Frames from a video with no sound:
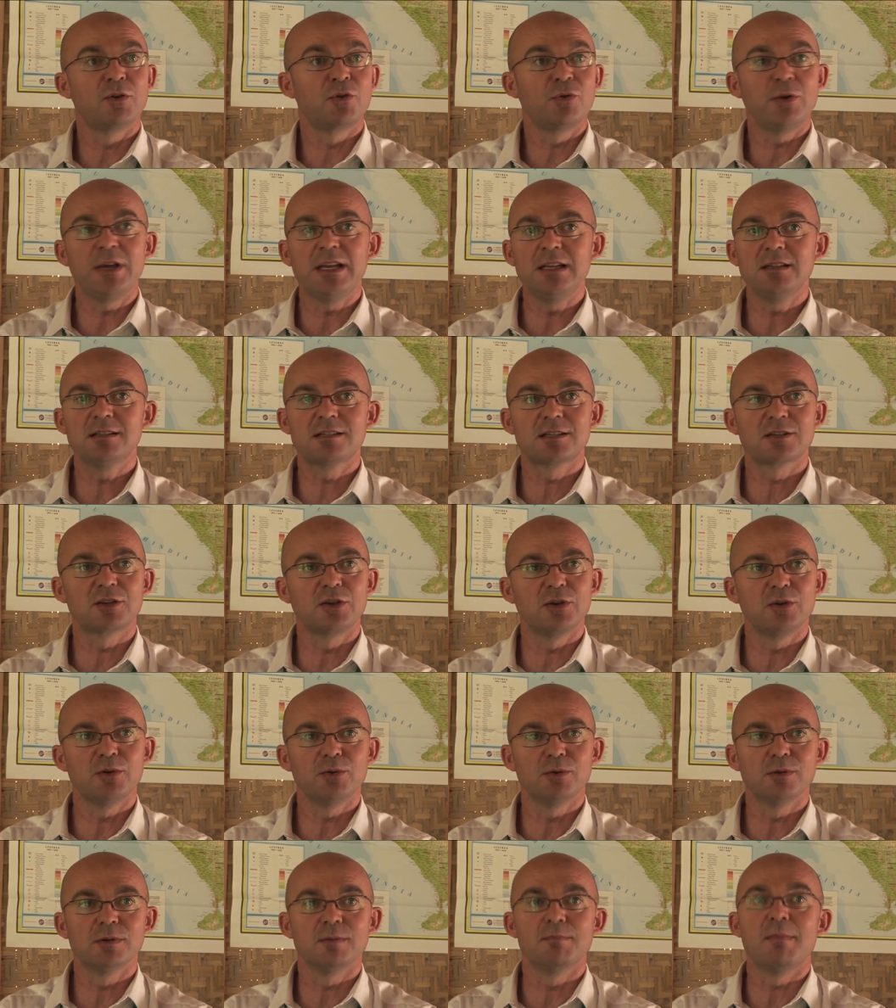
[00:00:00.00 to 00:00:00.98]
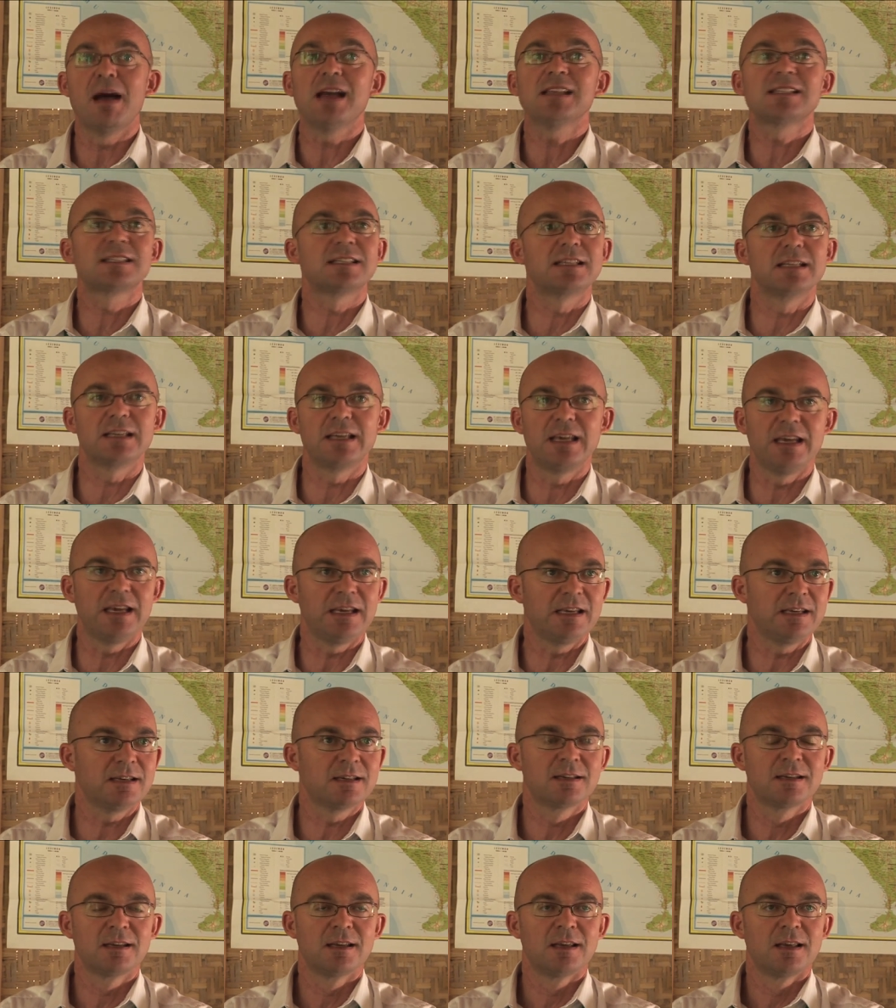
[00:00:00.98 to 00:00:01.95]
green school master key
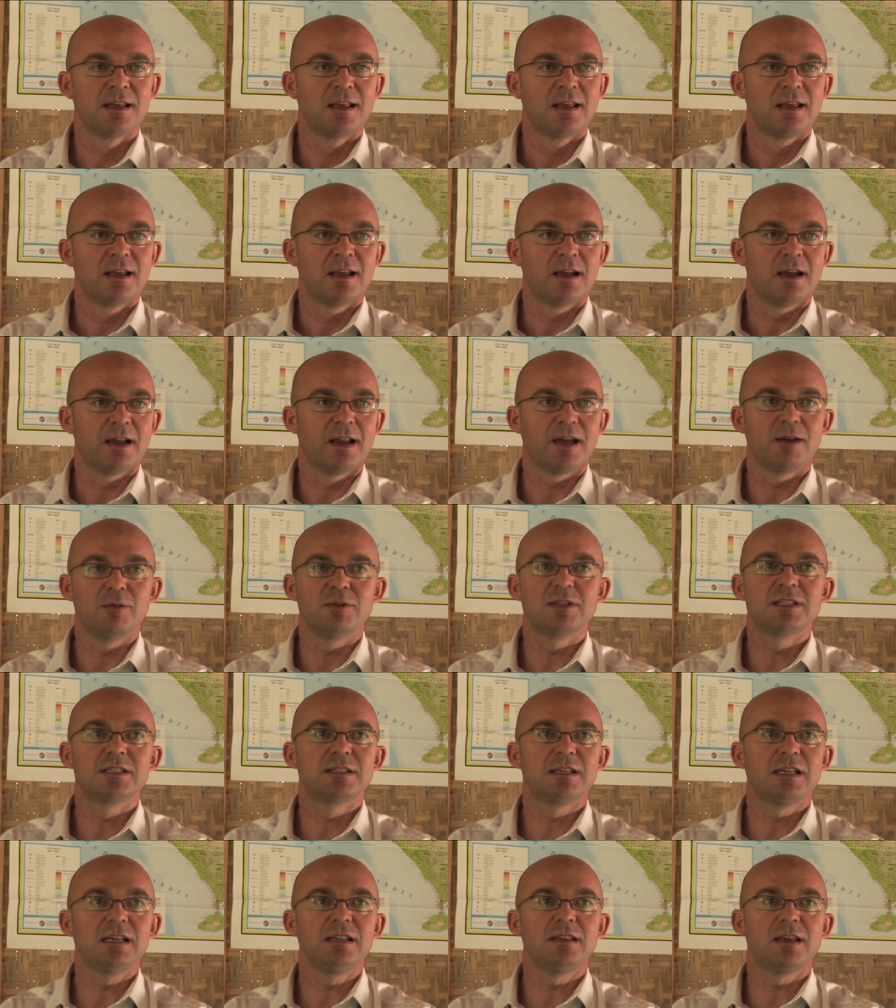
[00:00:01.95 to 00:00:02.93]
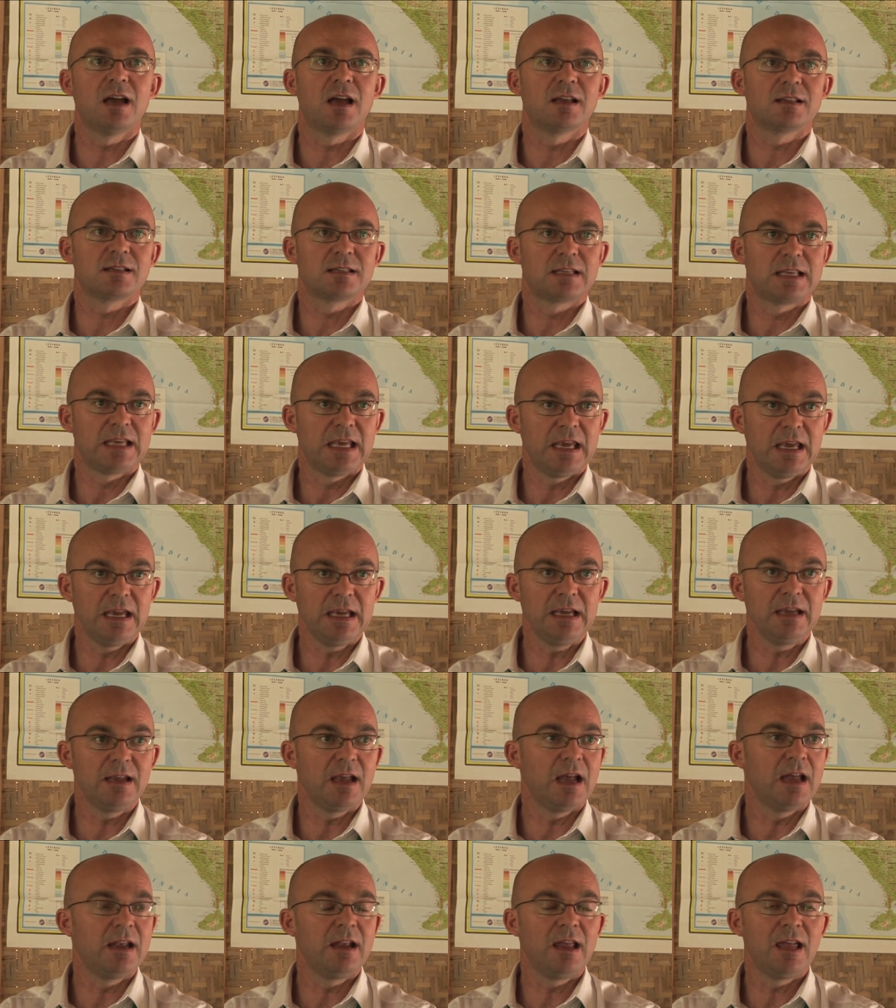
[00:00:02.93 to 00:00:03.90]
and I would see that
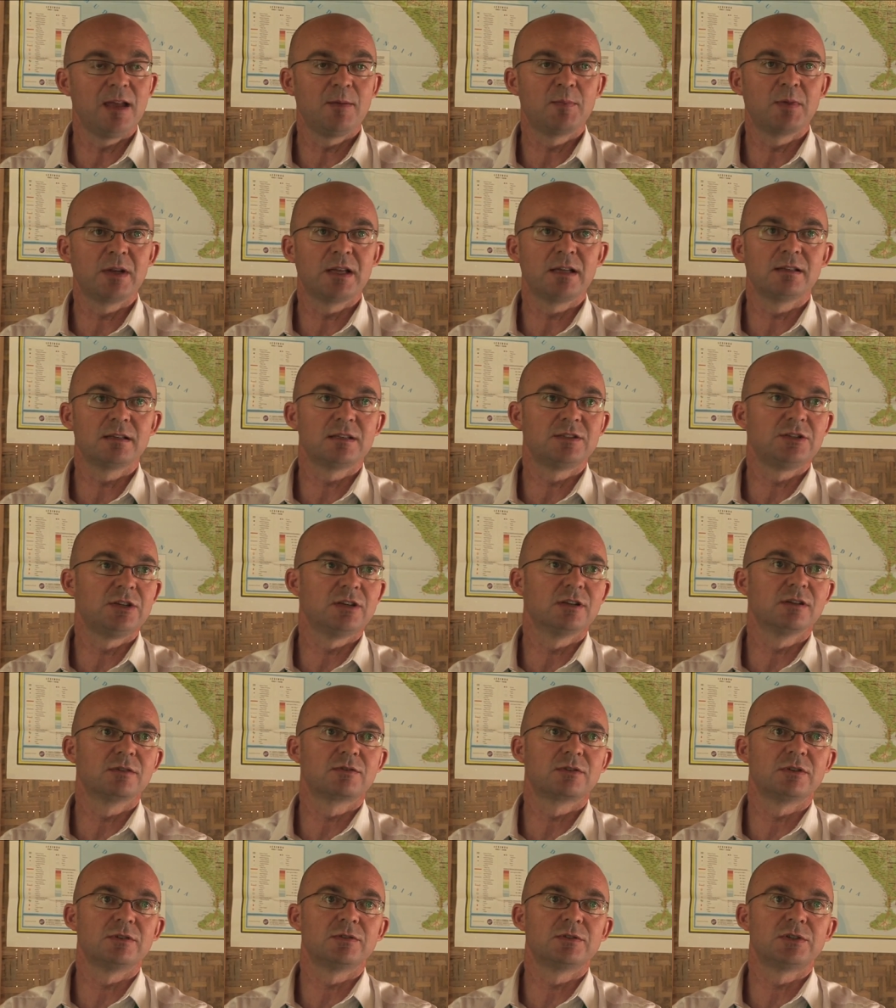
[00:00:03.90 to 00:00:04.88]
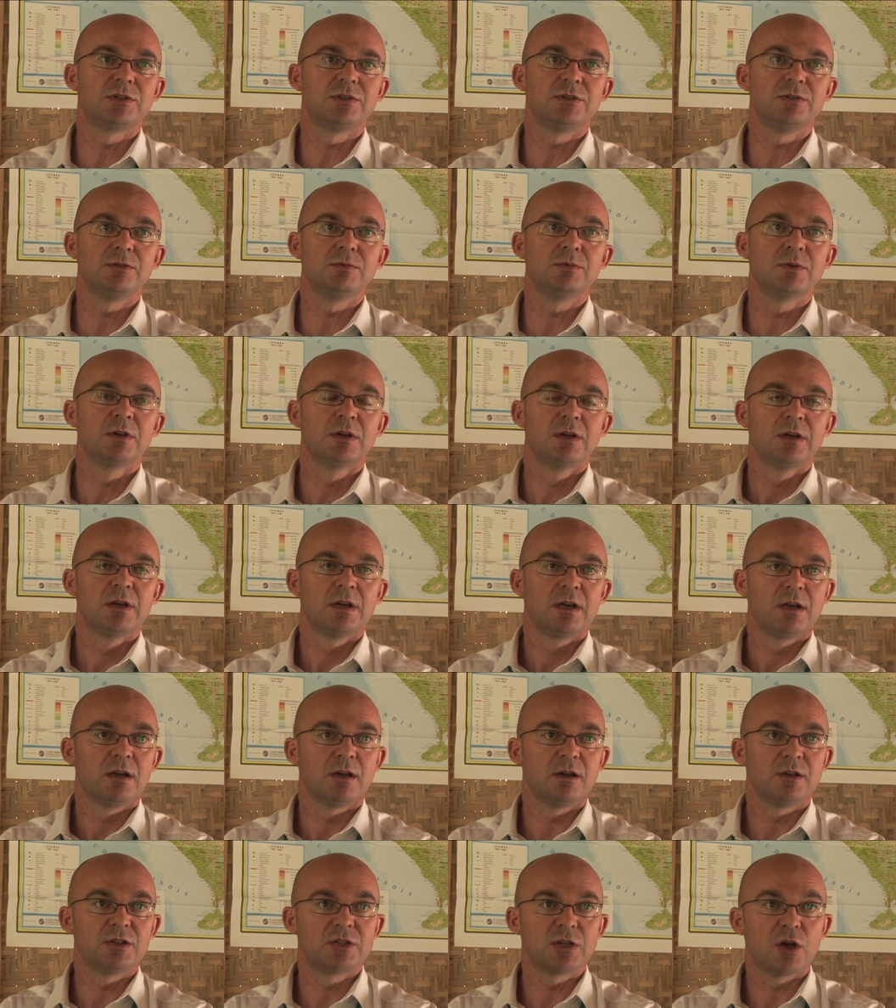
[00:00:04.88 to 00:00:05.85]
key enabling the children to,
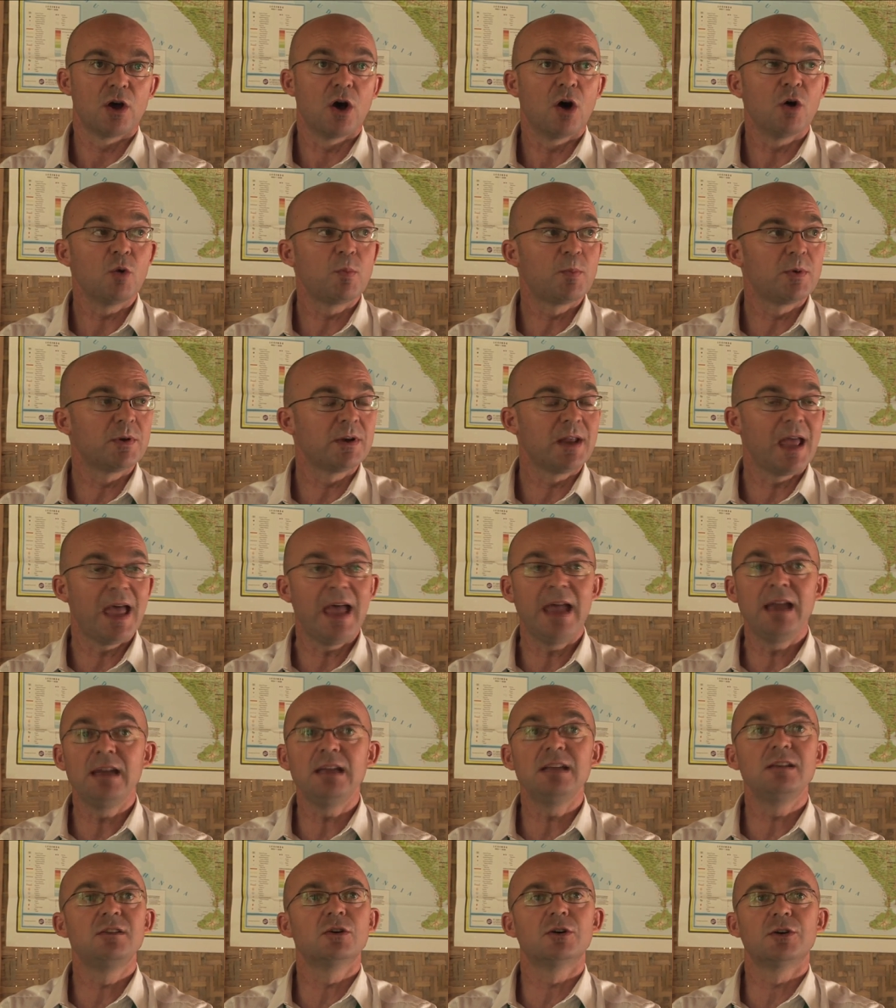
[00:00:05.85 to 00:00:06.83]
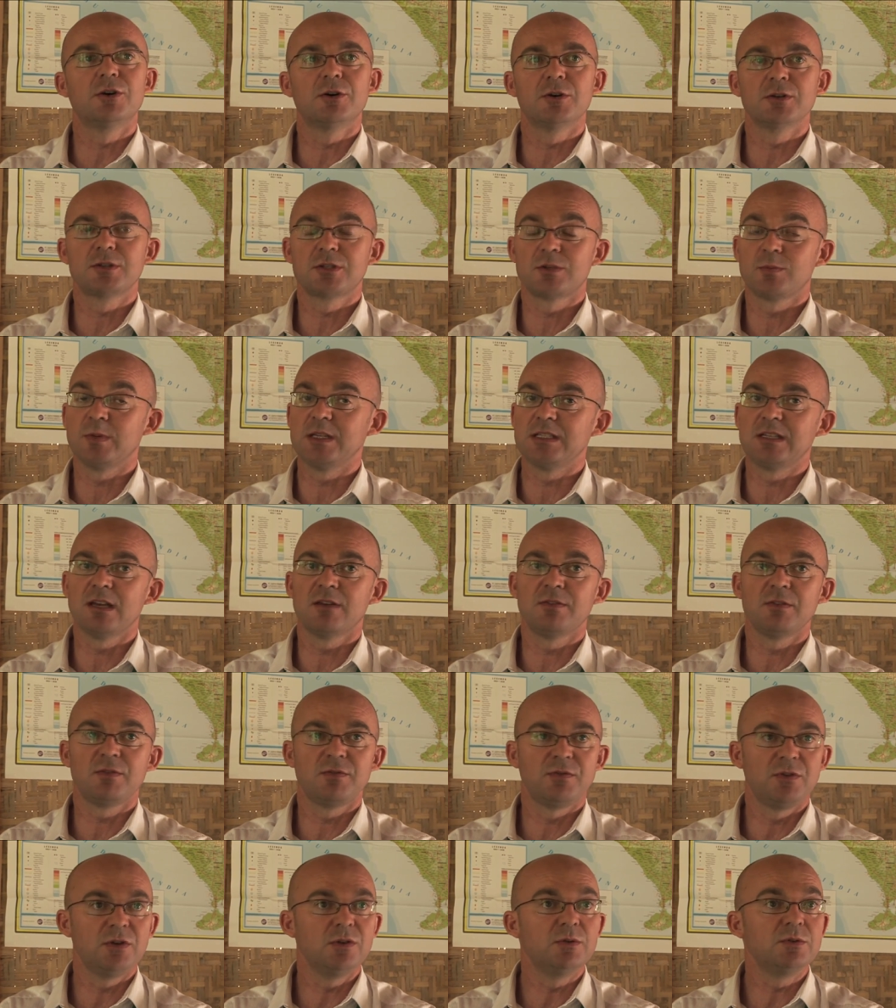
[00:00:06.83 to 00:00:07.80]
uh, to open any door to whichever
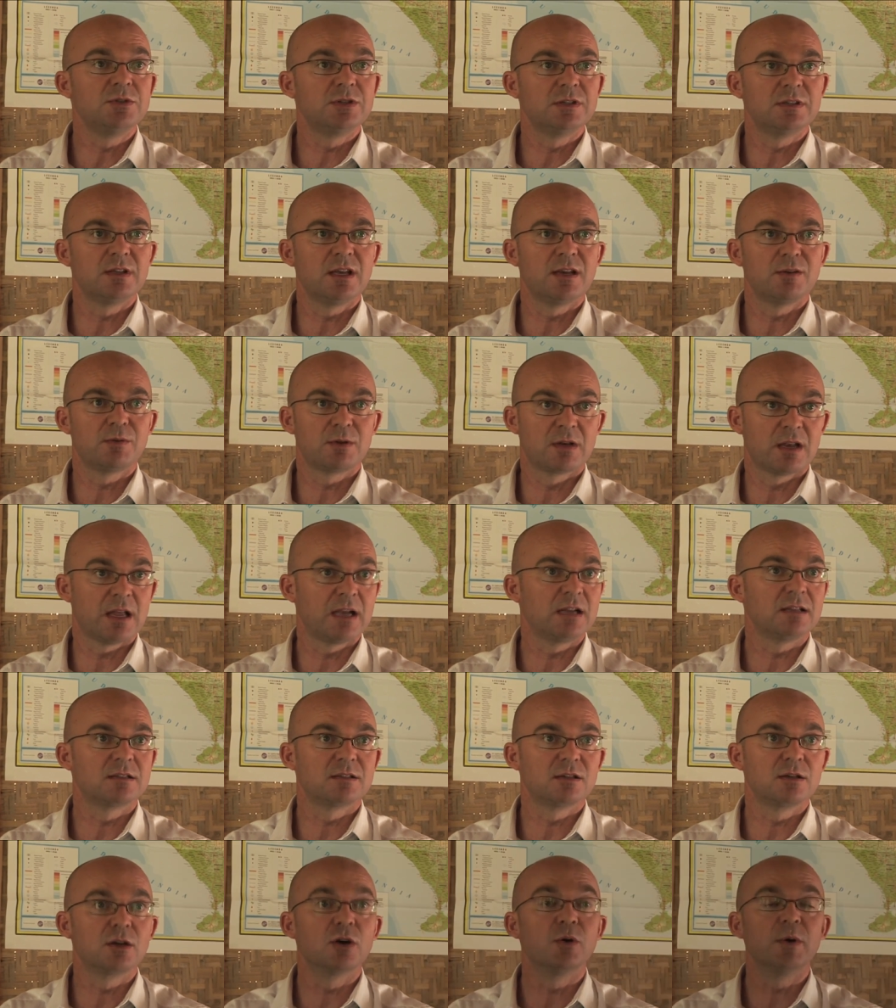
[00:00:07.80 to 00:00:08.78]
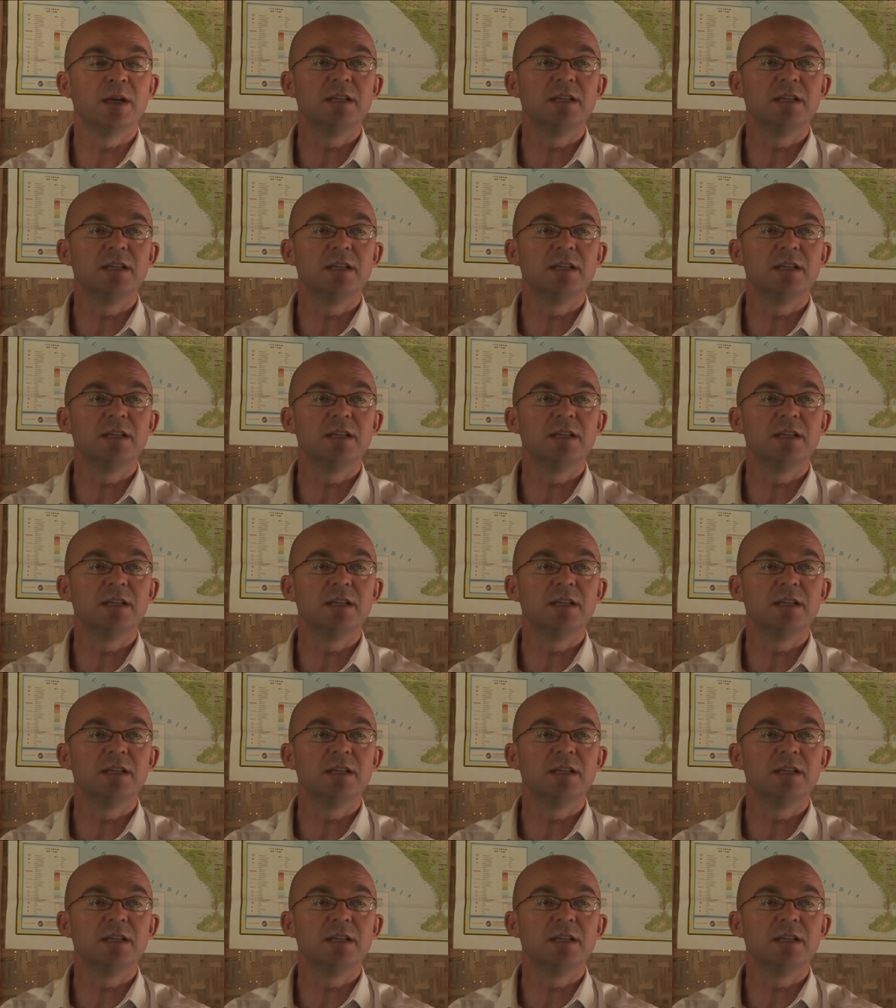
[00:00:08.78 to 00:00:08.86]
future they would like to go